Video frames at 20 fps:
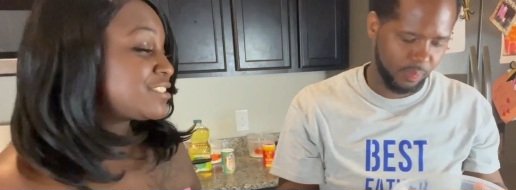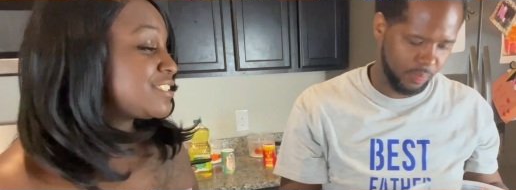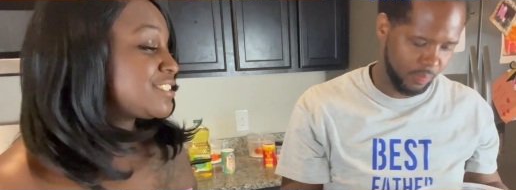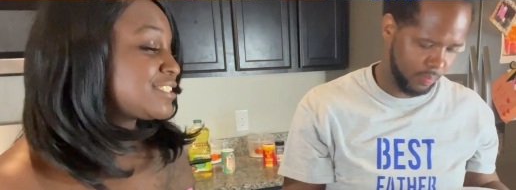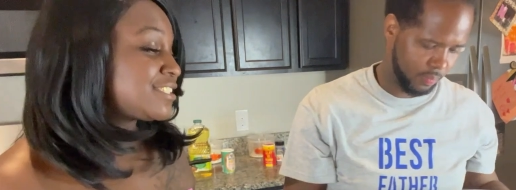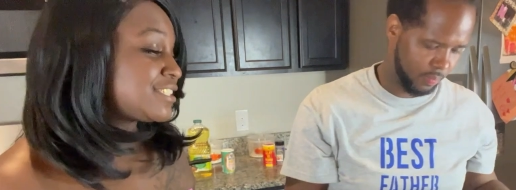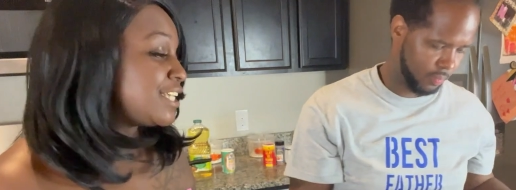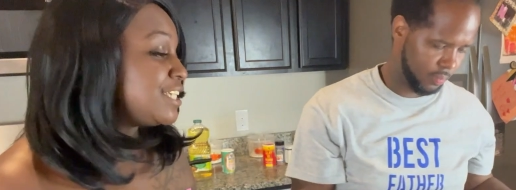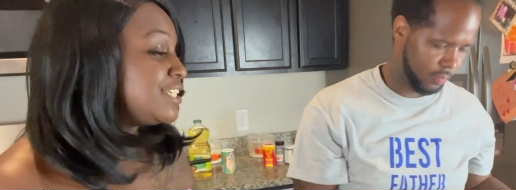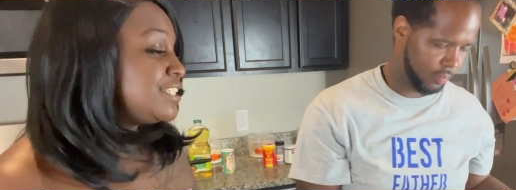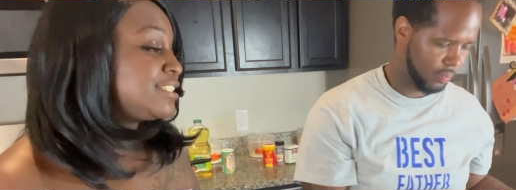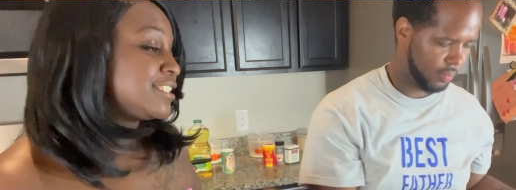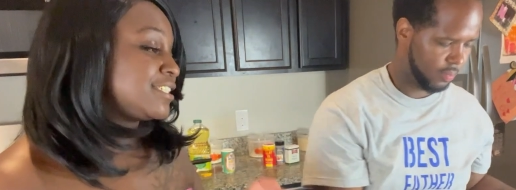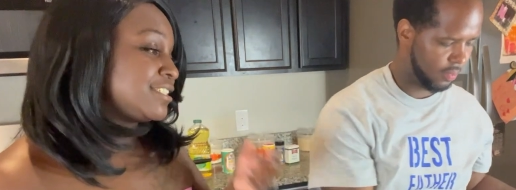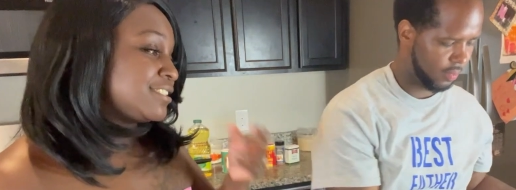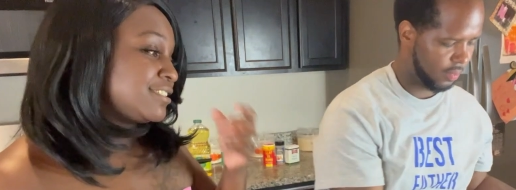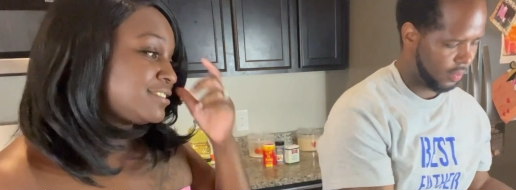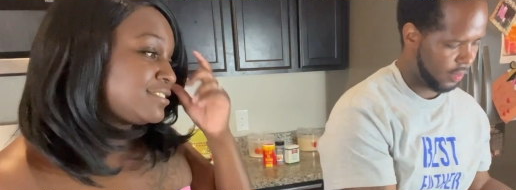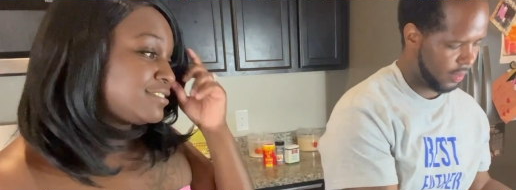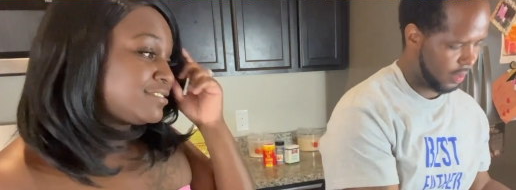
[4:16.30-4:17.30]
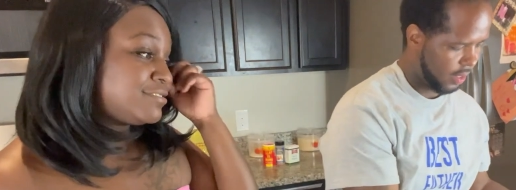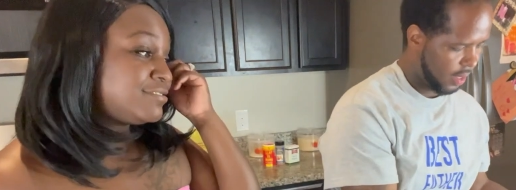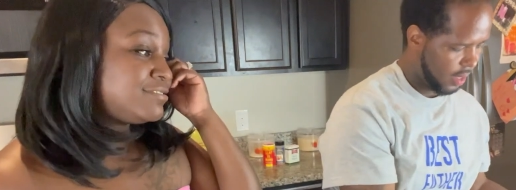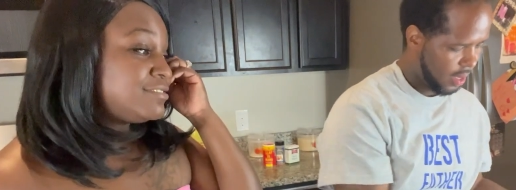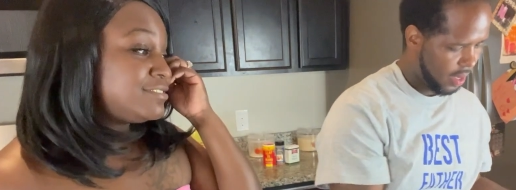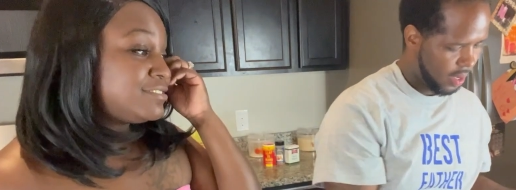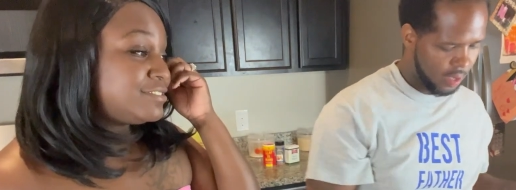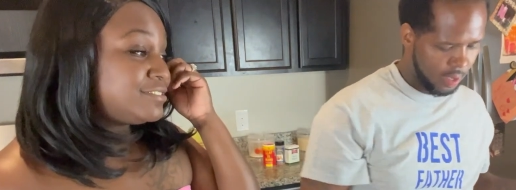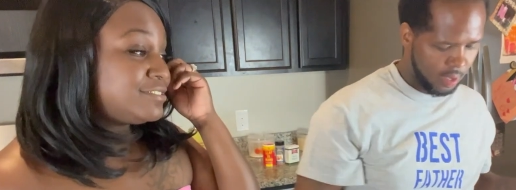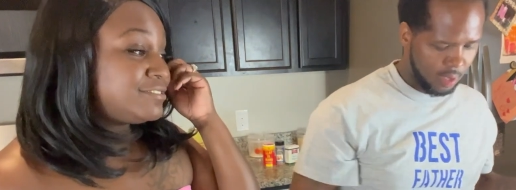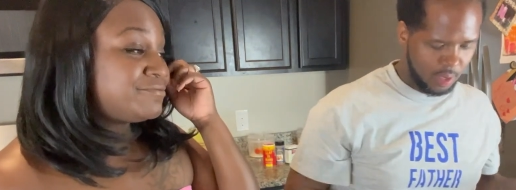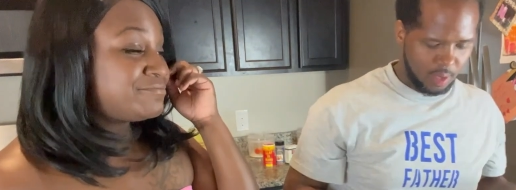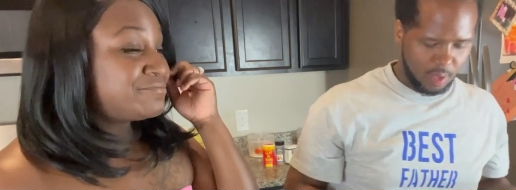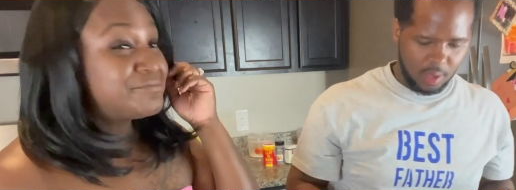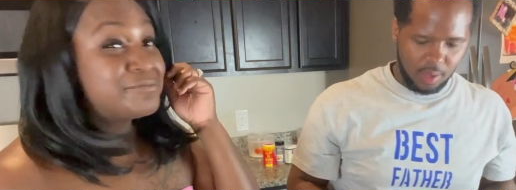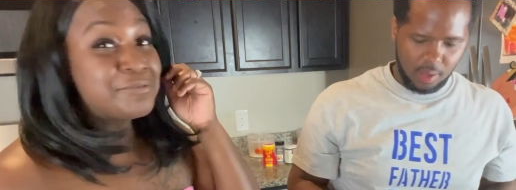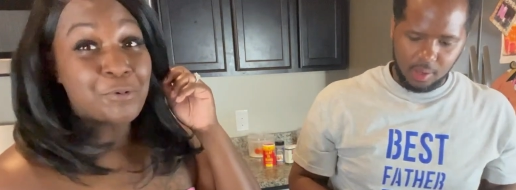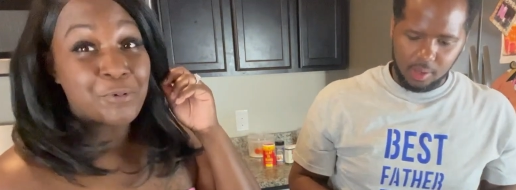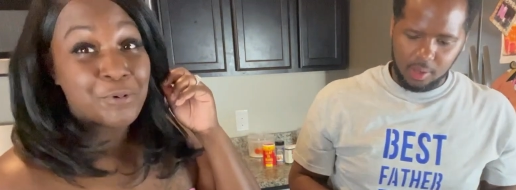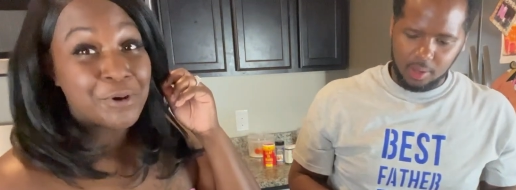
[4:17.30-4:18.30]
Speaker 1: the season?
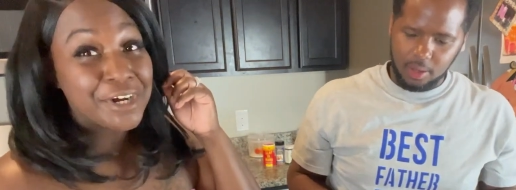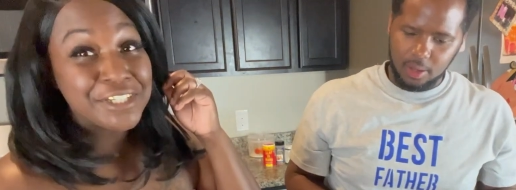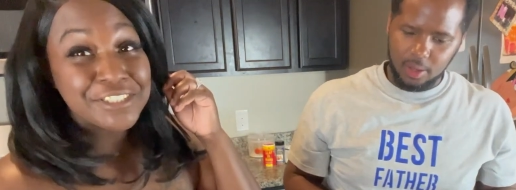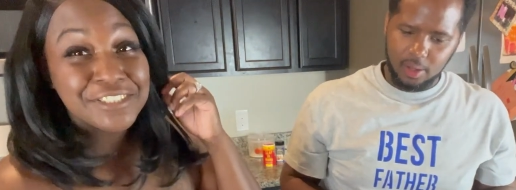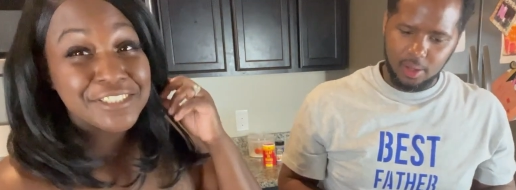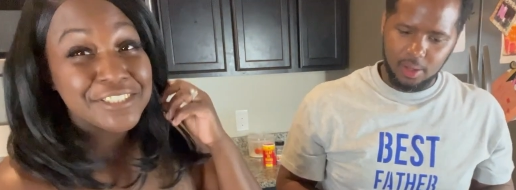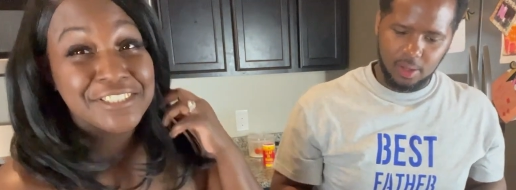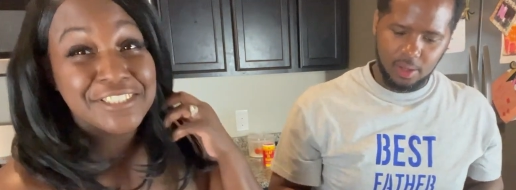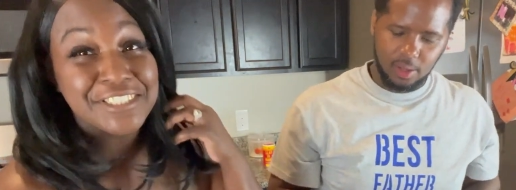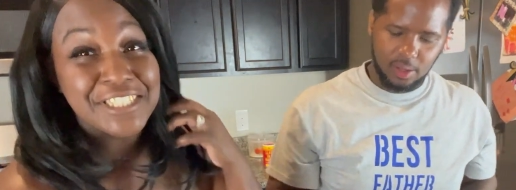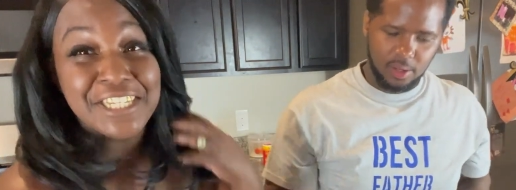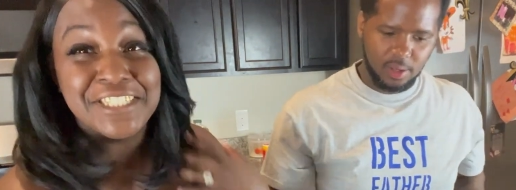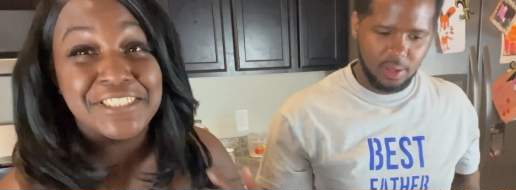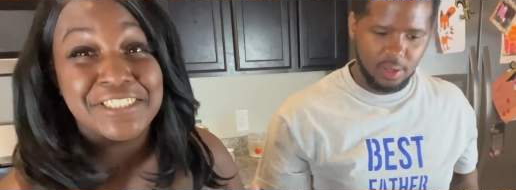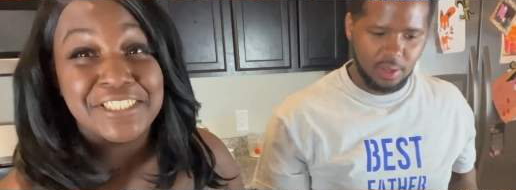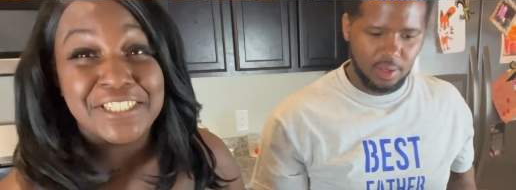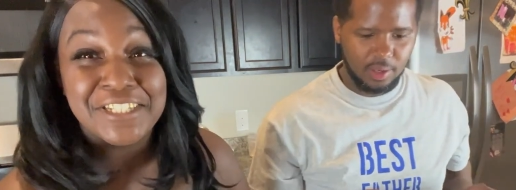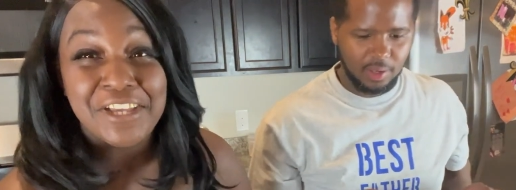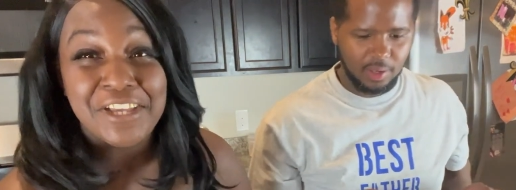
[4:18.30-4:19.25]
Where's the season,